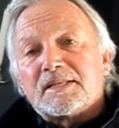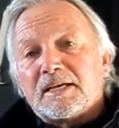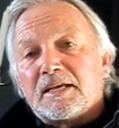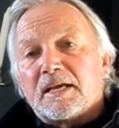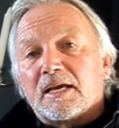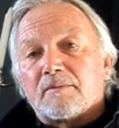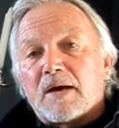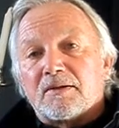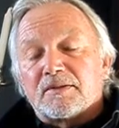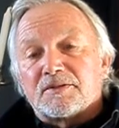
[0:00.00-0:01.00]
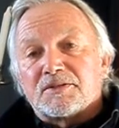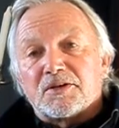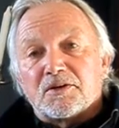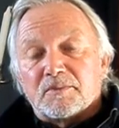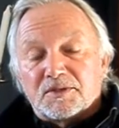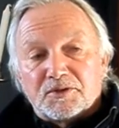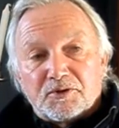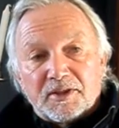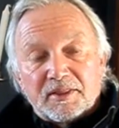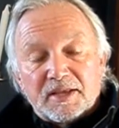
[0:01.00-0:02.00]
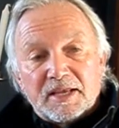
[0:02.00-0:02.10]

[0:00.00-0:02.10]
thinking about the sermon during the